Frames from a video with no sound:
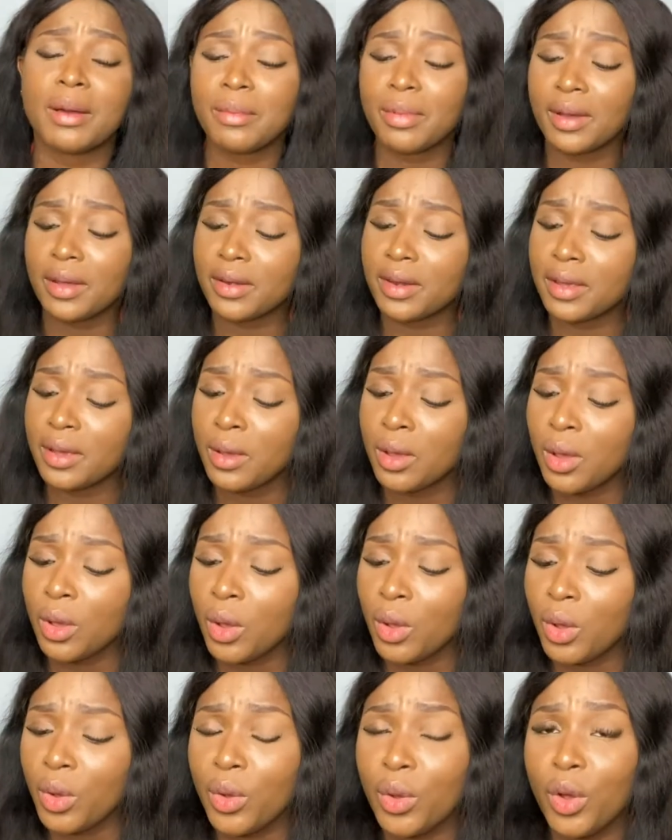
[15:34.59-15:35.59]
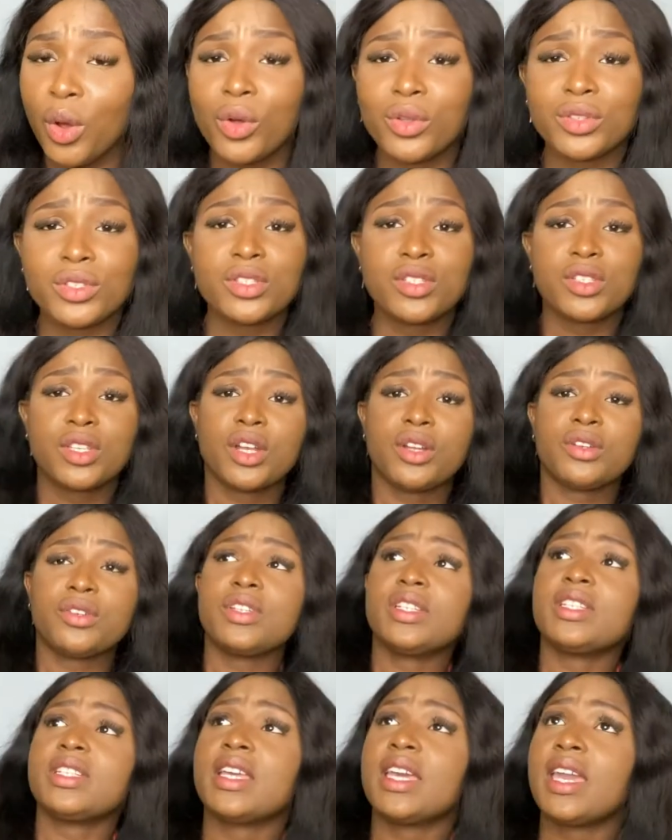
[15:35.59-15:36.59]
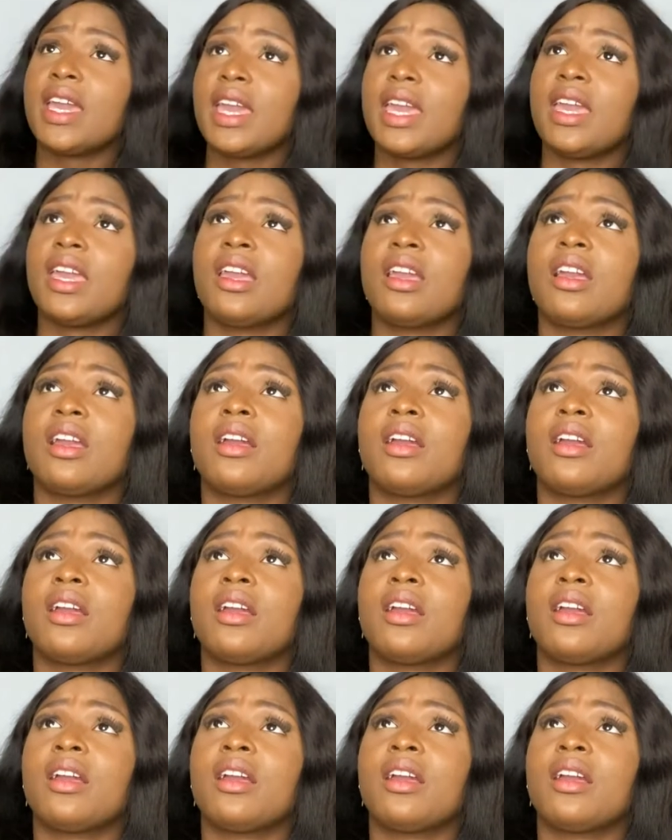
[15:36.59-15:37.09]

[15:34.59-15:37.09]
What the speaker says: but on the surgery day,